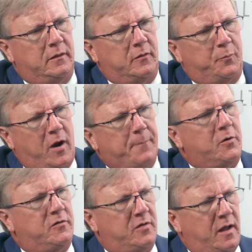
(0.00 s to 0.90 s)
the
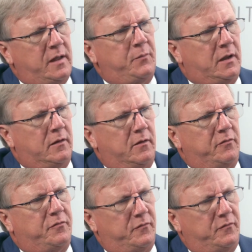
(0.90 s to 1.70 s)
proper timing of